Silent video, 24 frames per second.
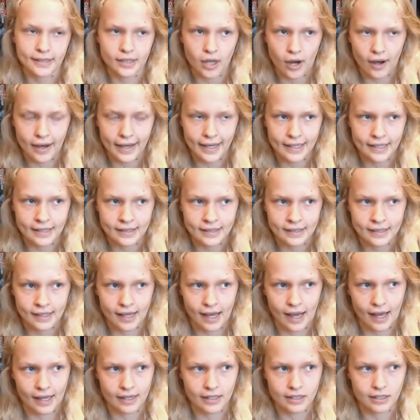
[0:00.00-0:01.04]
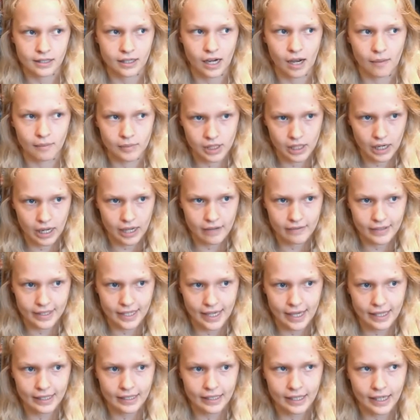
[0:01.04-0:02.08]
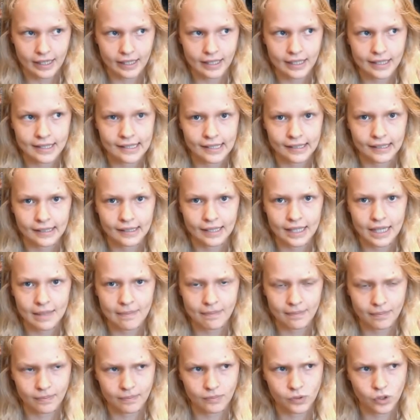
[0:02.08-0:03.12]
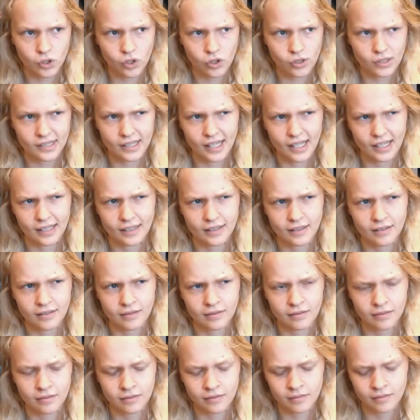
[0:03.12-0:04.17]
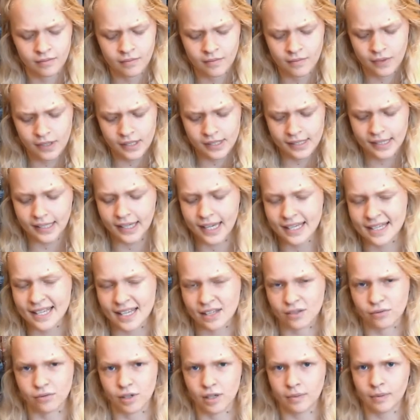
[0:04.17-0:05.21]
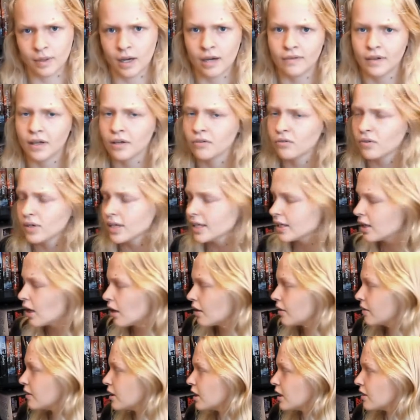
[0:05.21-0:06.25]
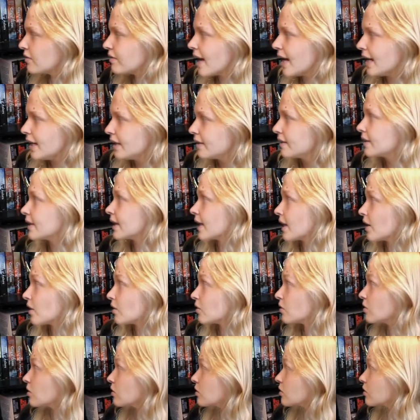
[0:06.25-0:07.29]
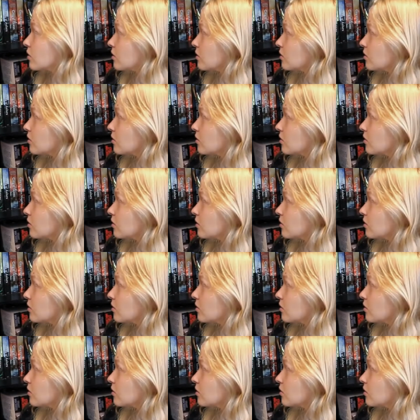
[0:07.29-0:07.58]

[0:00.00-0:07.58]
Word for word: dies and comes alive again, and he's suddenly good then. So I guess that's Rebirth. I really can't think of anything else.